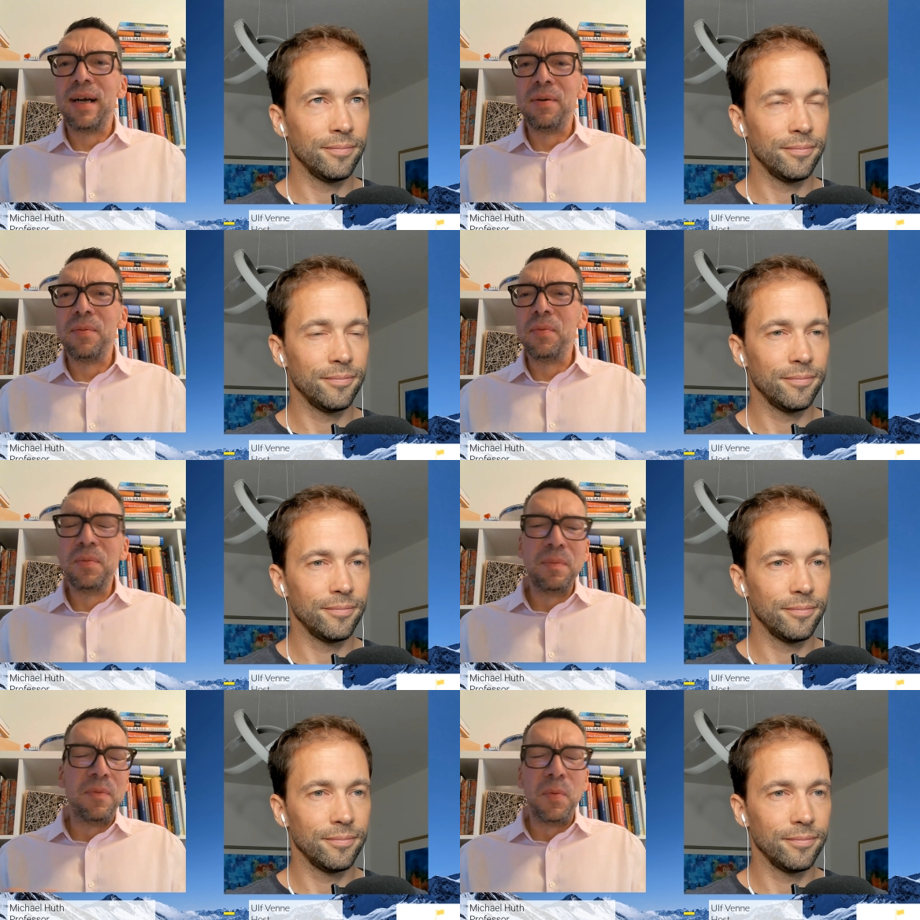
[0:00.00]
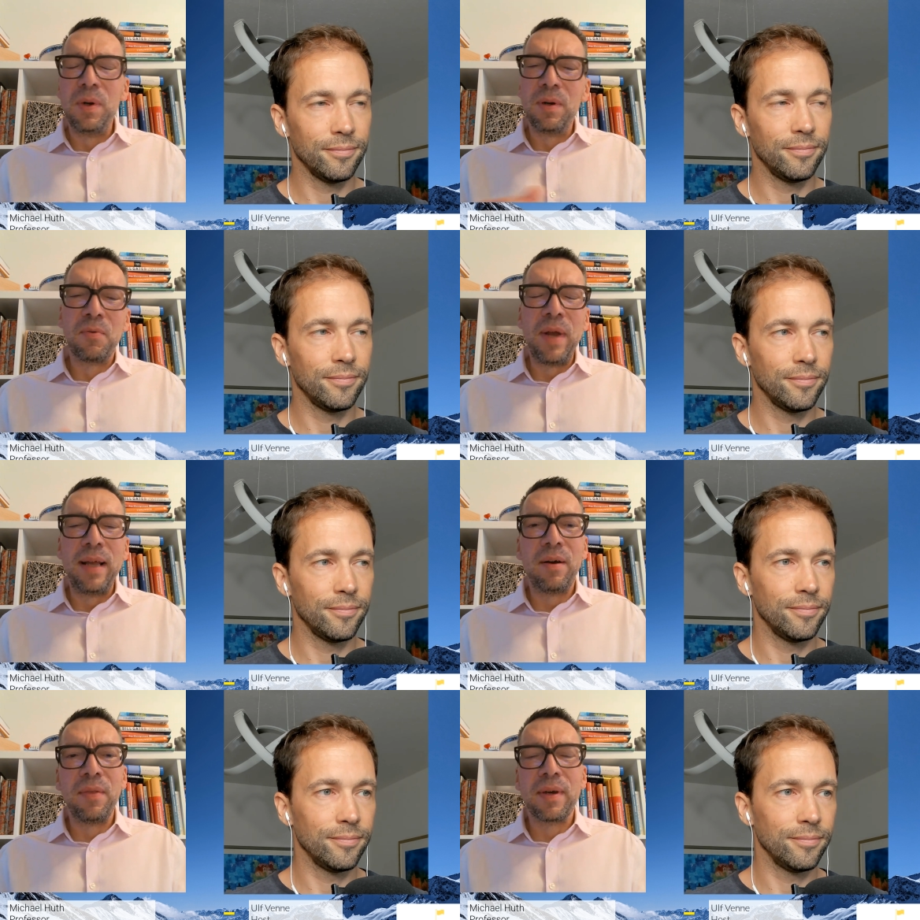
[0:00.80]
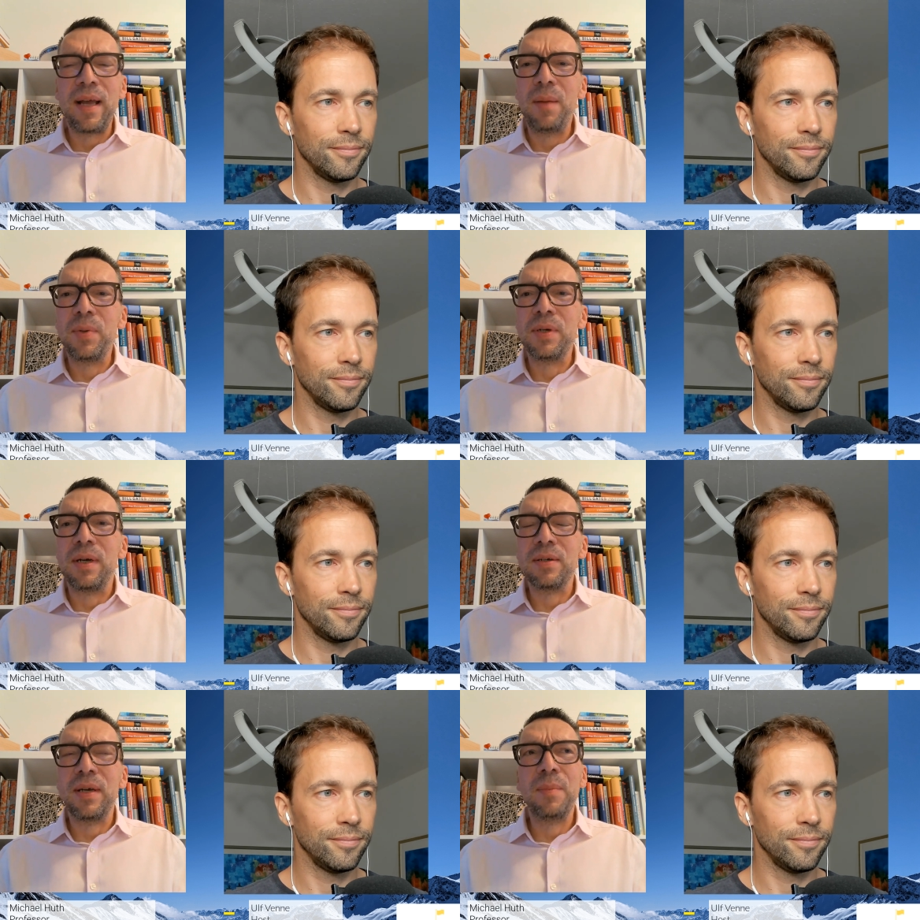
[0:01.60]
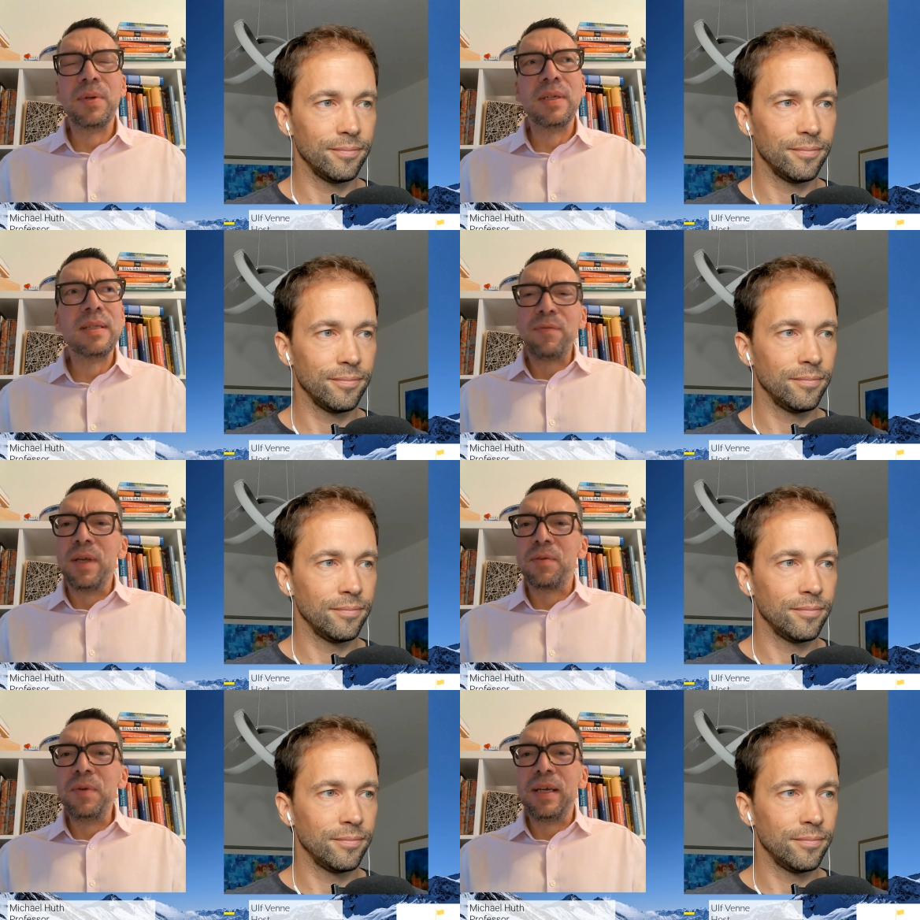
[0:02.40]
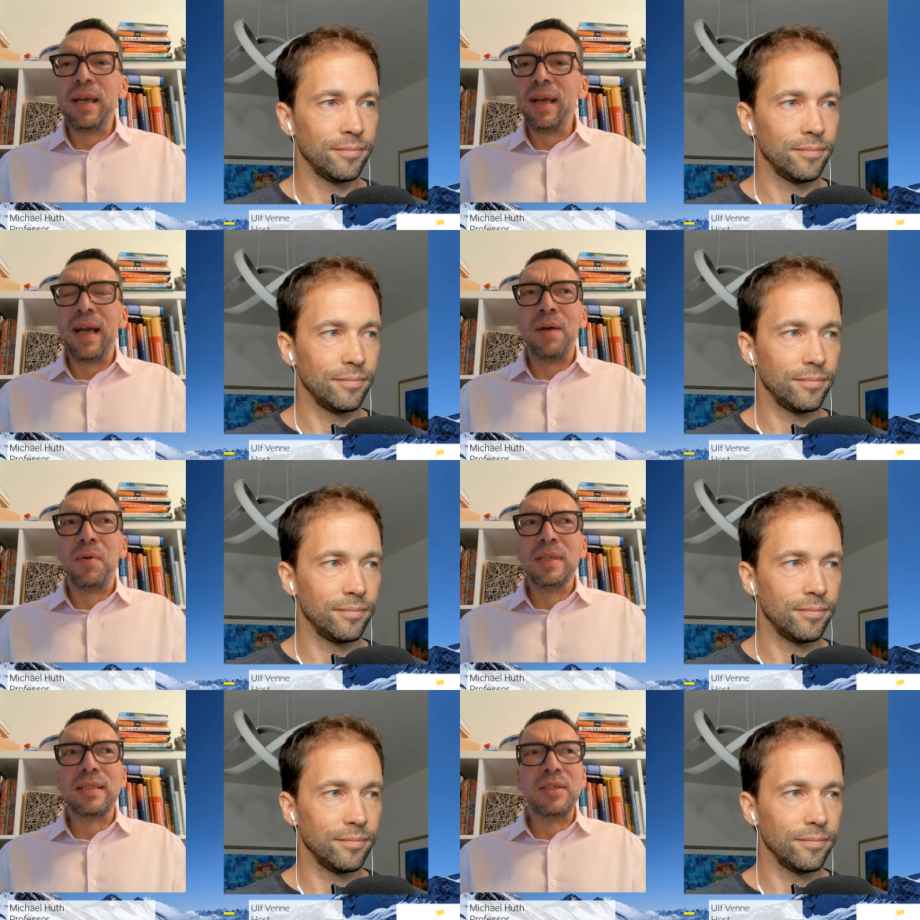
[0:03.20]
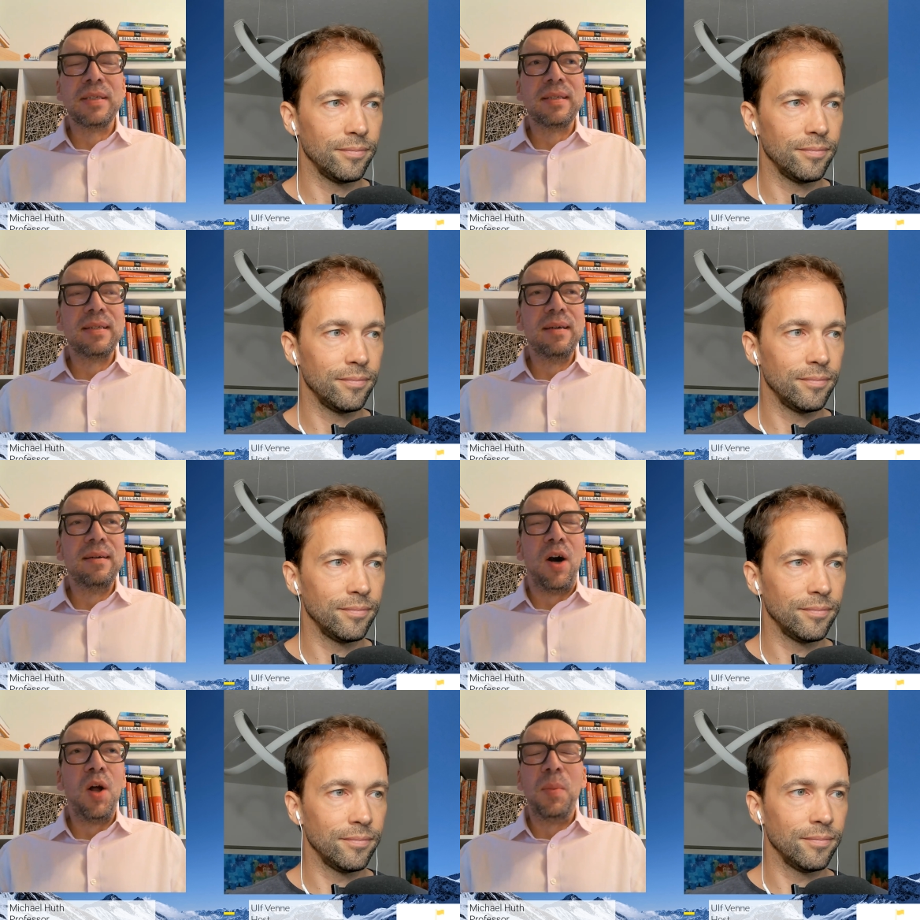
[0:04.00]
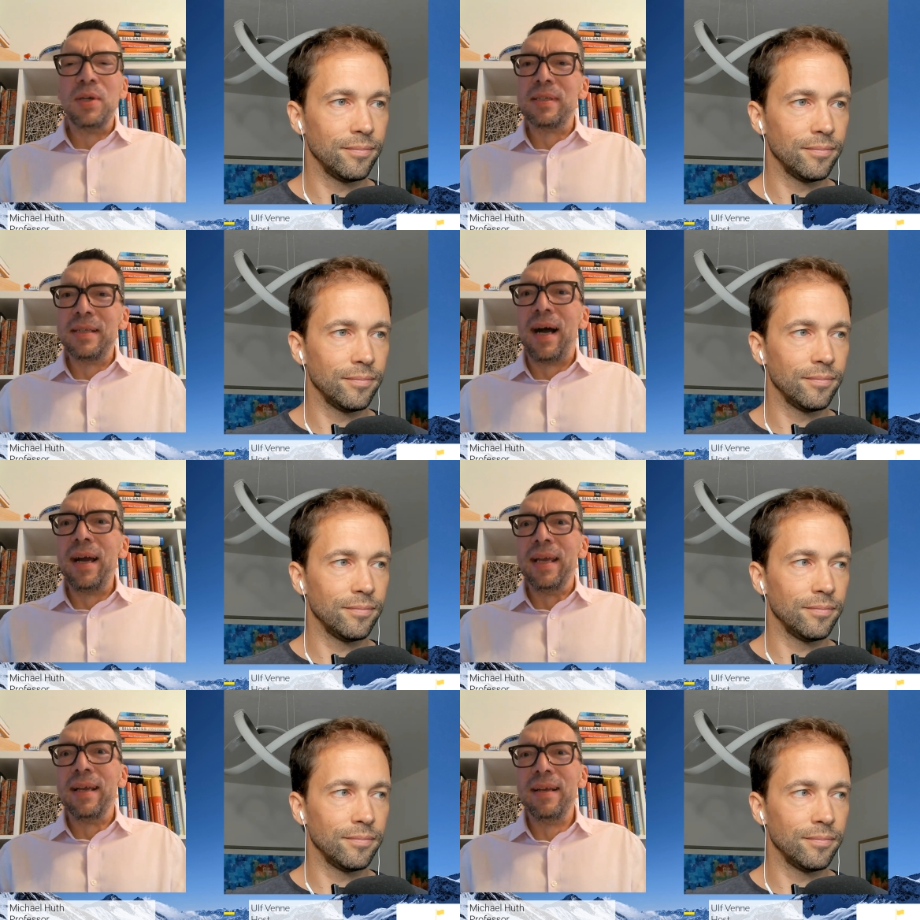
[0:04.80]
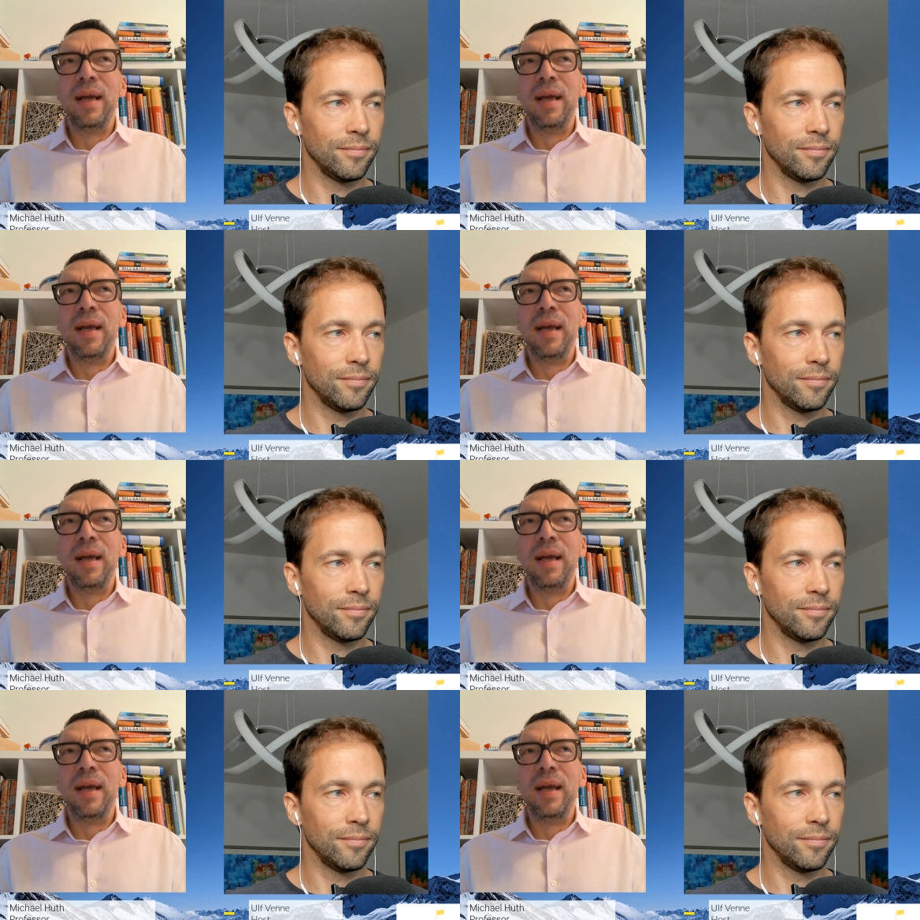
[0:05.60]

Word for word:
Speaker 1: I ran on the camper on campus. After 3K, I was just almost dying.